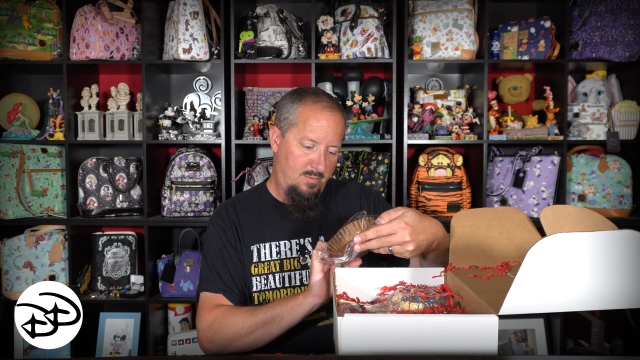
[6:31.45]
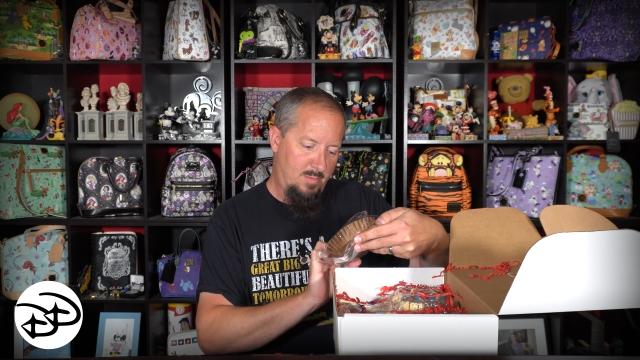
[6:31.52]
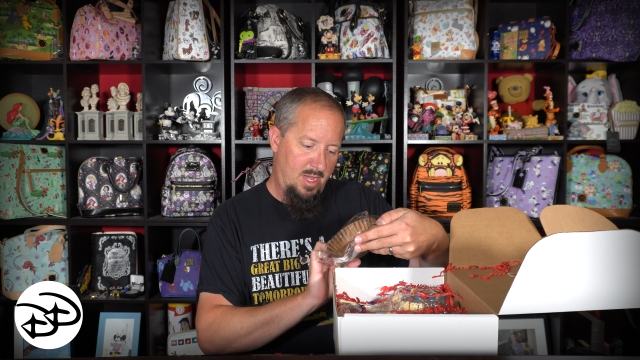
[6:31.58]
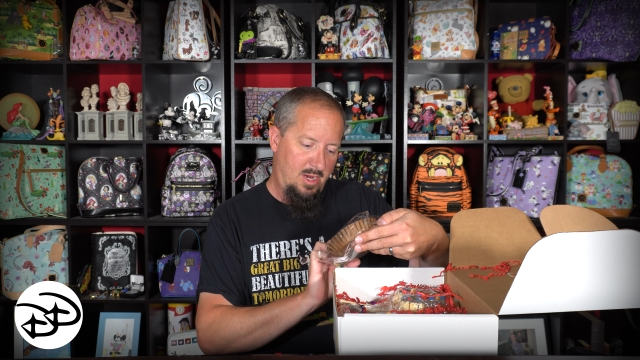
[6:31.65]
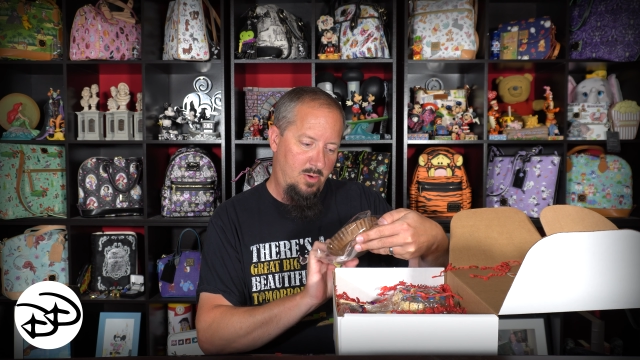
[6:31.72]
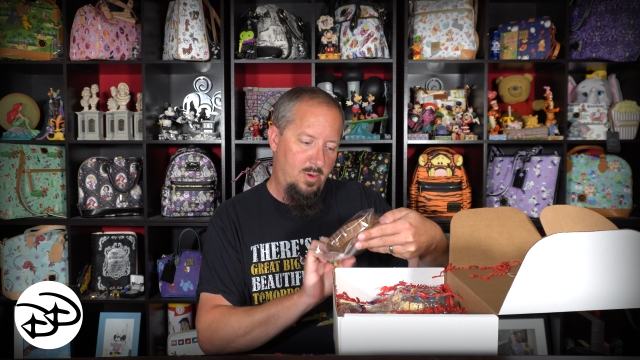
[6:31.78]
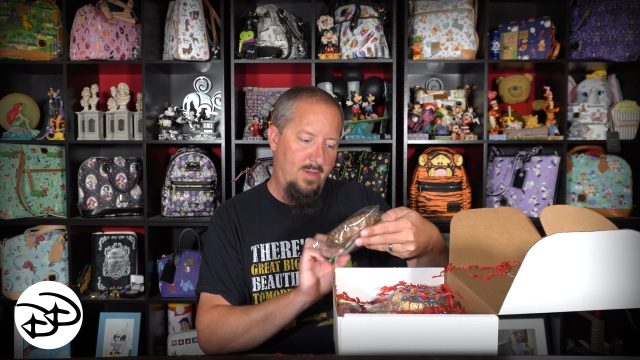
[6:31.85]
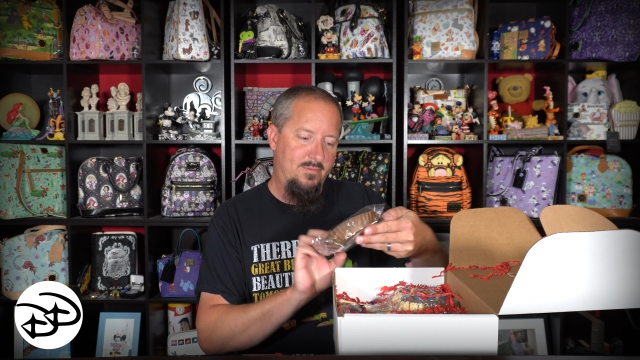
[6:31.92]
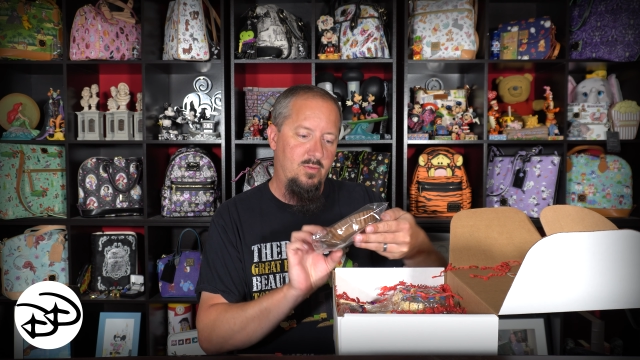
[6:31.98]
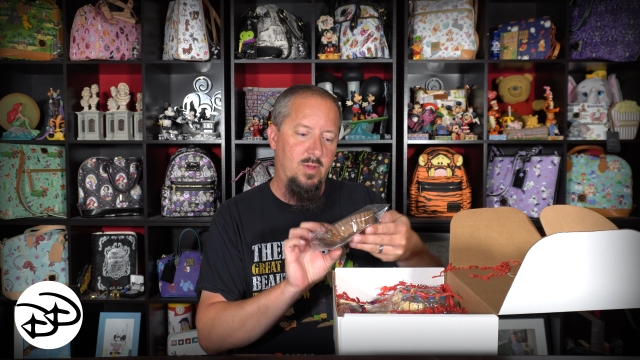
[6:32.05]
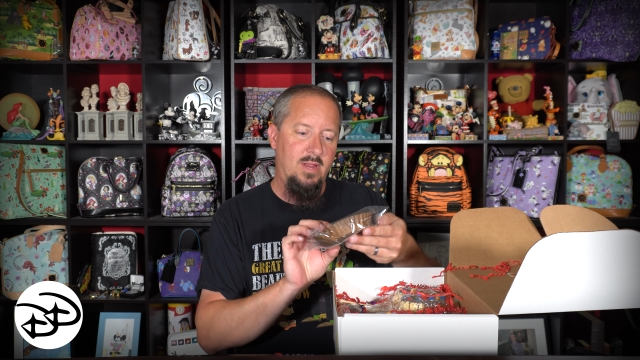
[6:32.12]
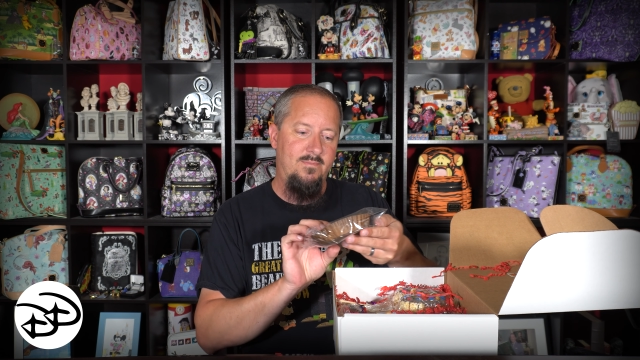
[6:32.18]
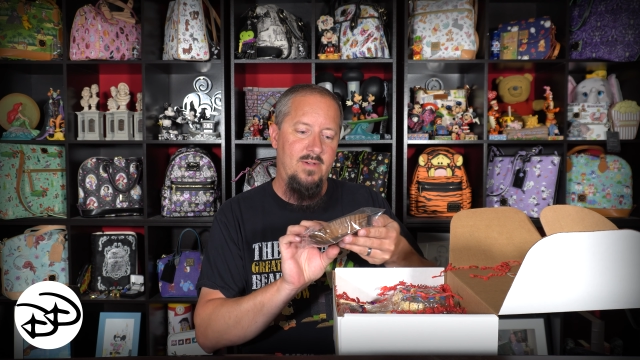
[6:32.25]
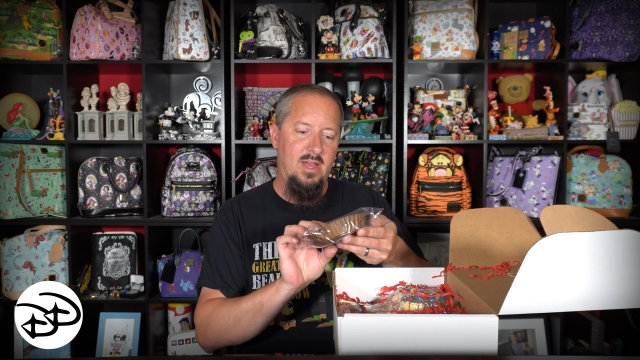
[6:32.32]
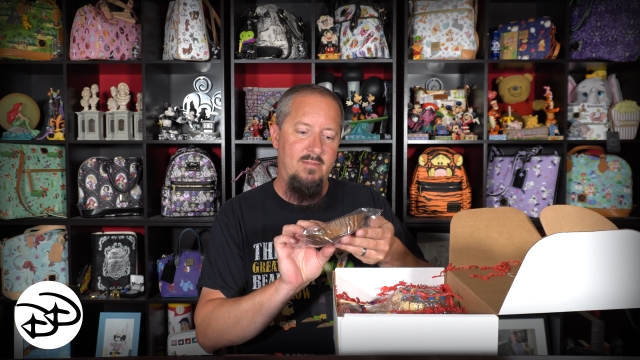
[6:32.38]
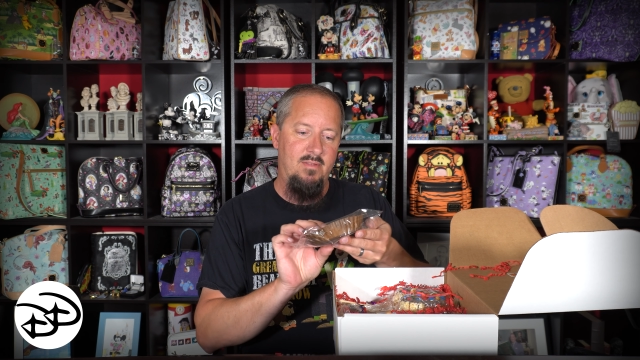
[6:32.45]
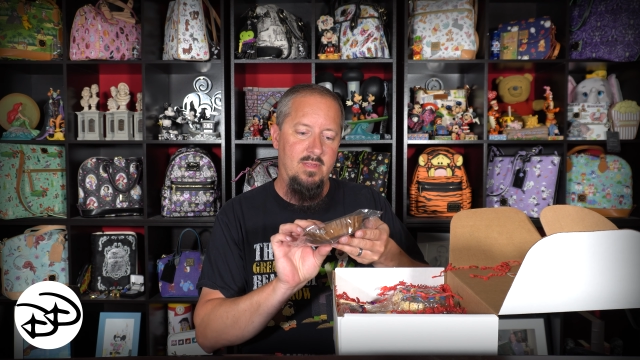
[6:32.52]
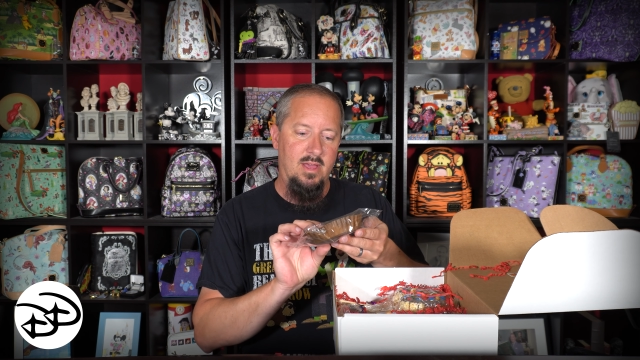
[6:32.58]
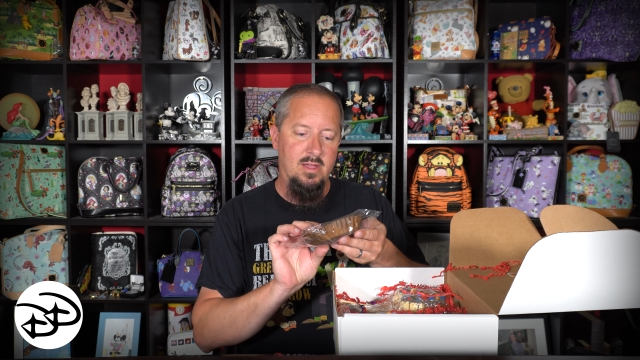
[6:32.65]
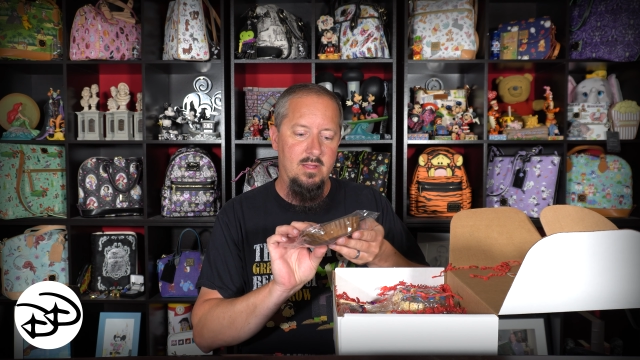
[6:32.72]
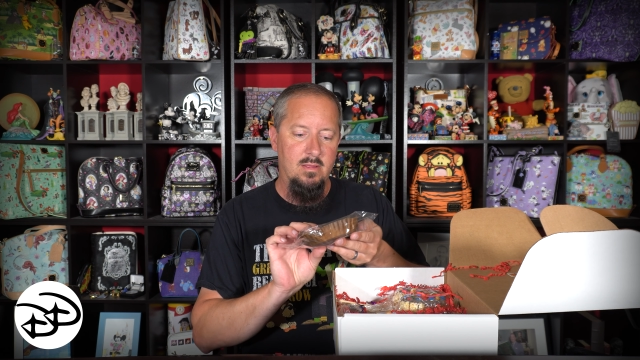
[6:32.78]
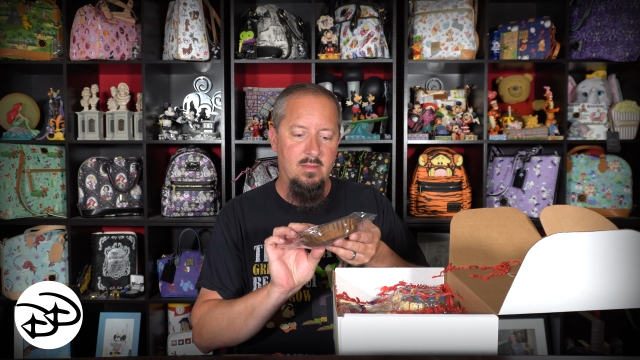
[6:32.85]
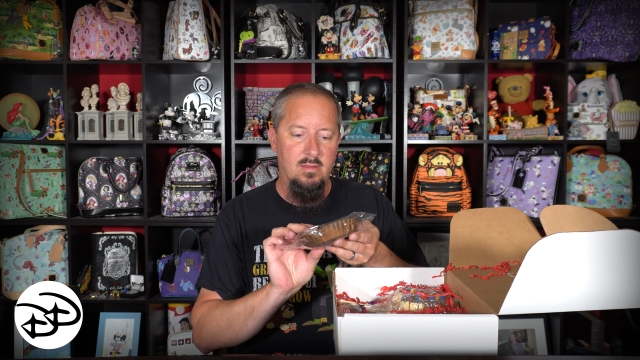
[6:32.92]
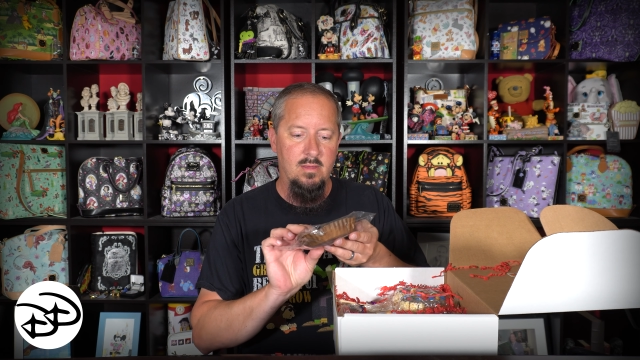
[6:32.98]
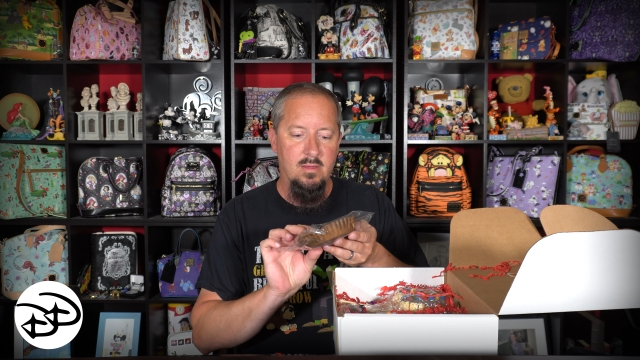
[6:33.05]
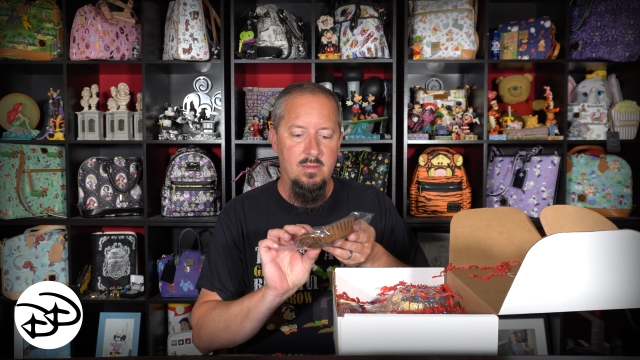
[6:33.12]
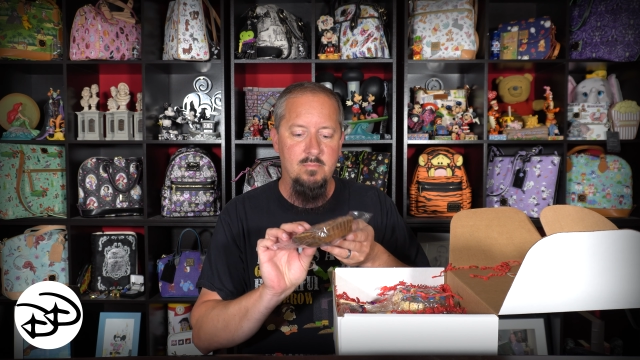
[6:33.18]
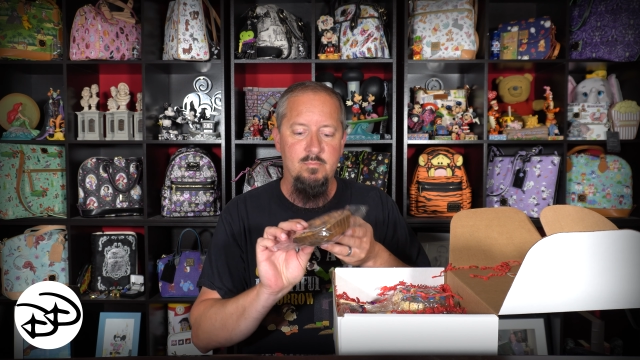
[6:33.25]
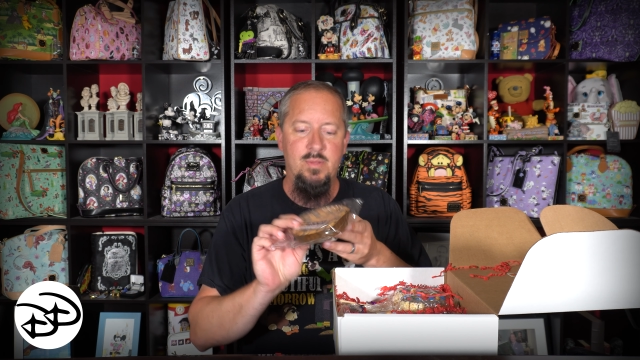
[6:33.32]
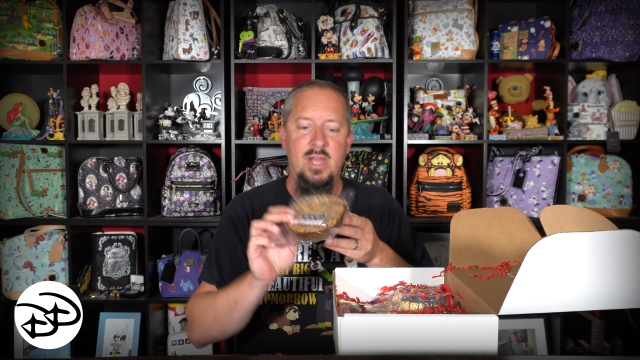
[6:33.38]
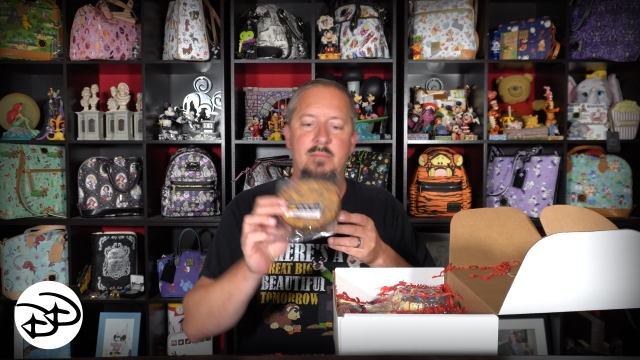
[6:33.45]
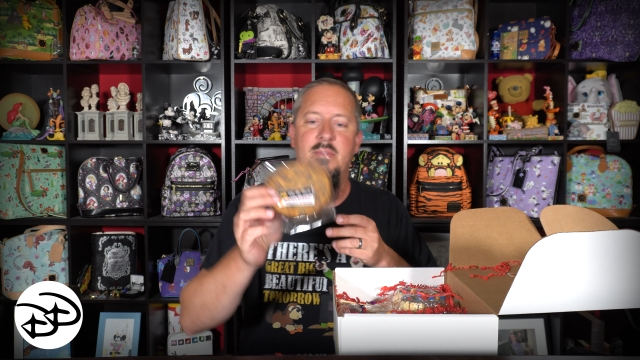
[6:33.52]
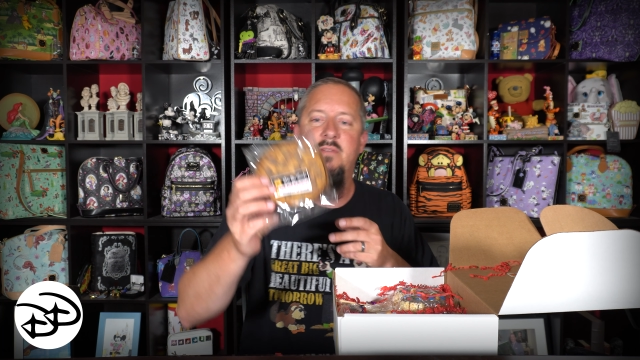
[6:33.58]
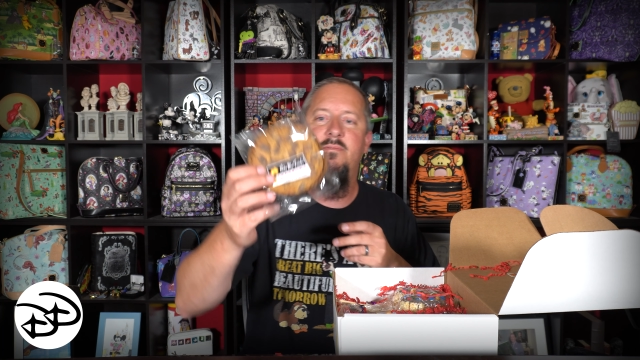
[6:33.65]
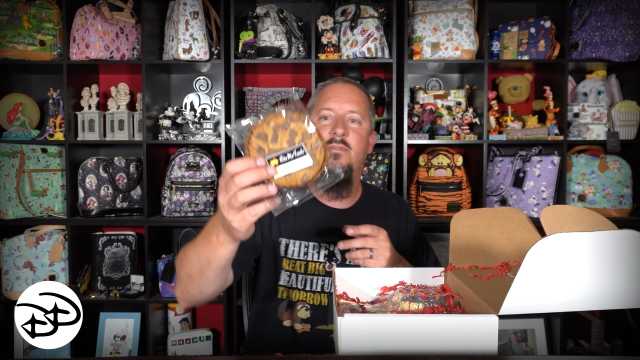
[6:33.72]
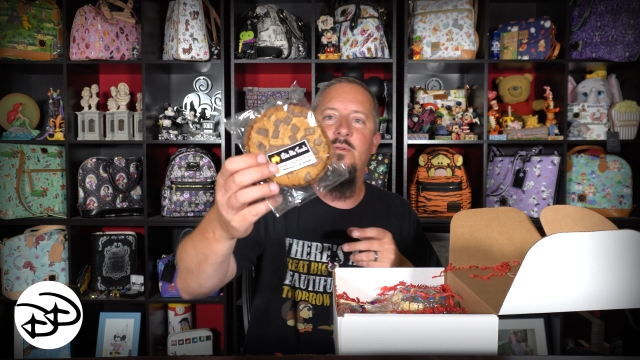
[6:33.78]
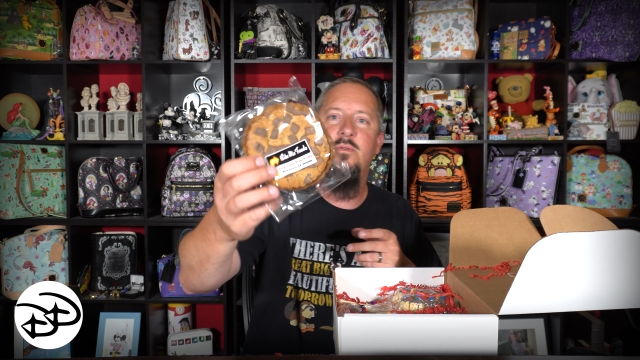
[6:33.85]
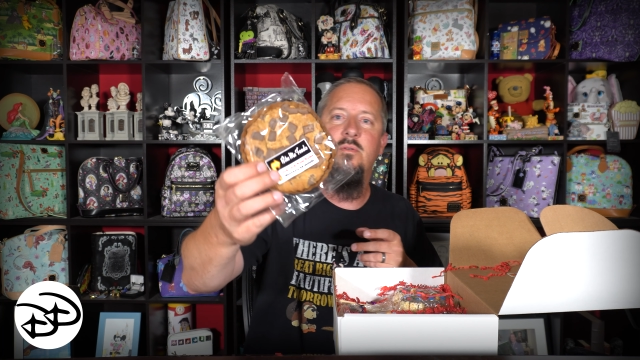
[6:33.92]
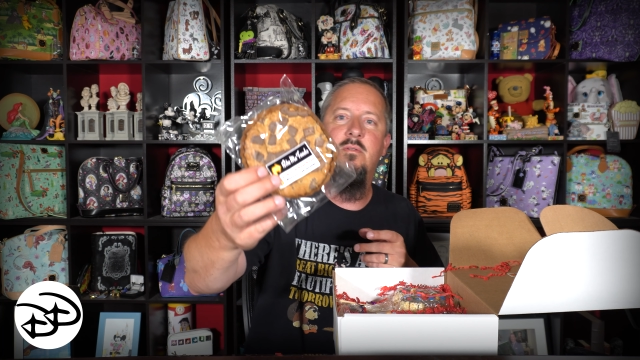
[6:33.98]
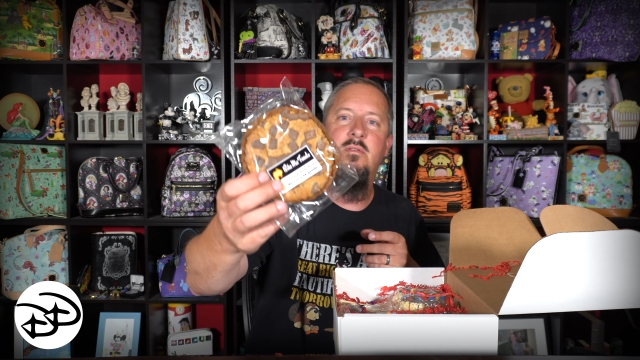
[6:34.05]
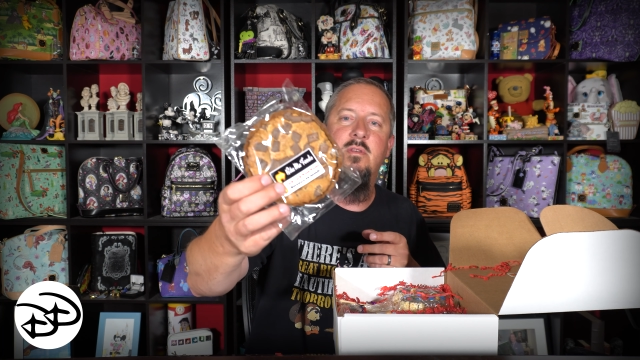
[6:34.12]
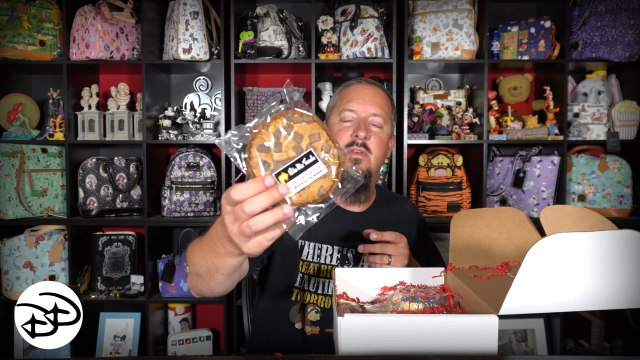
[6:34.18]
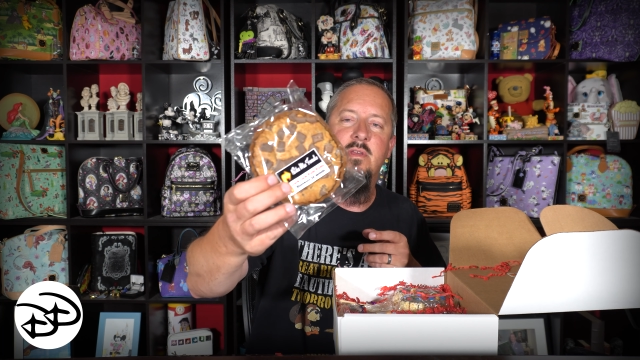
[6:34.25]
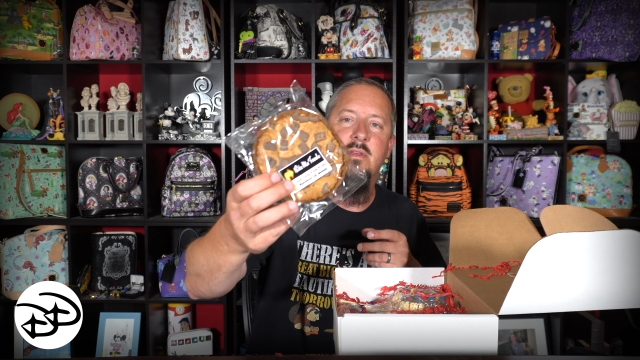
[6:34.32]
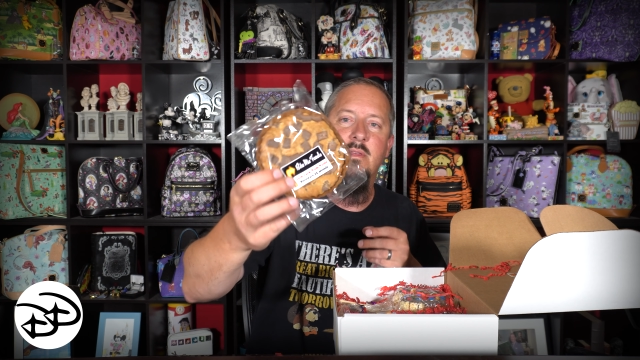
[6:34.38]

microwave 25 seconds, bite me foods.